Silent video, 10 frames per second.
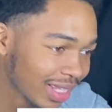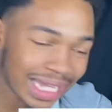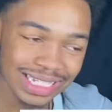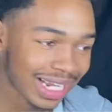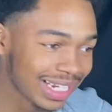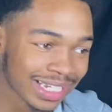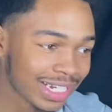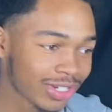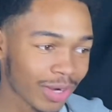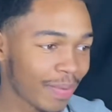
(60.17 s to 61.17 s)
That's not as
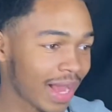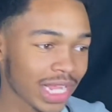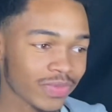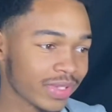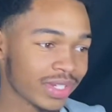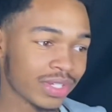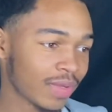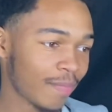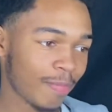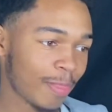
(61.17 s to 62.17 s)
good as our past ones.
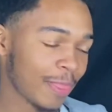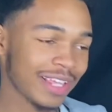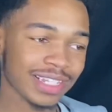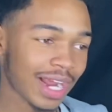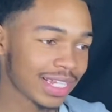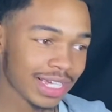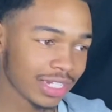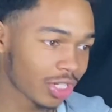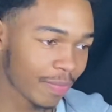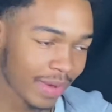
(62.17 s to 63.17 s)
It's not as good
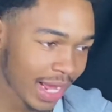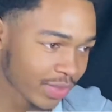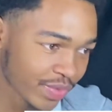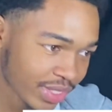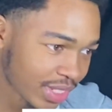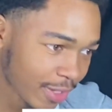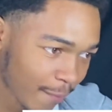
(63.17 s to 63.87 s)
as our past ones.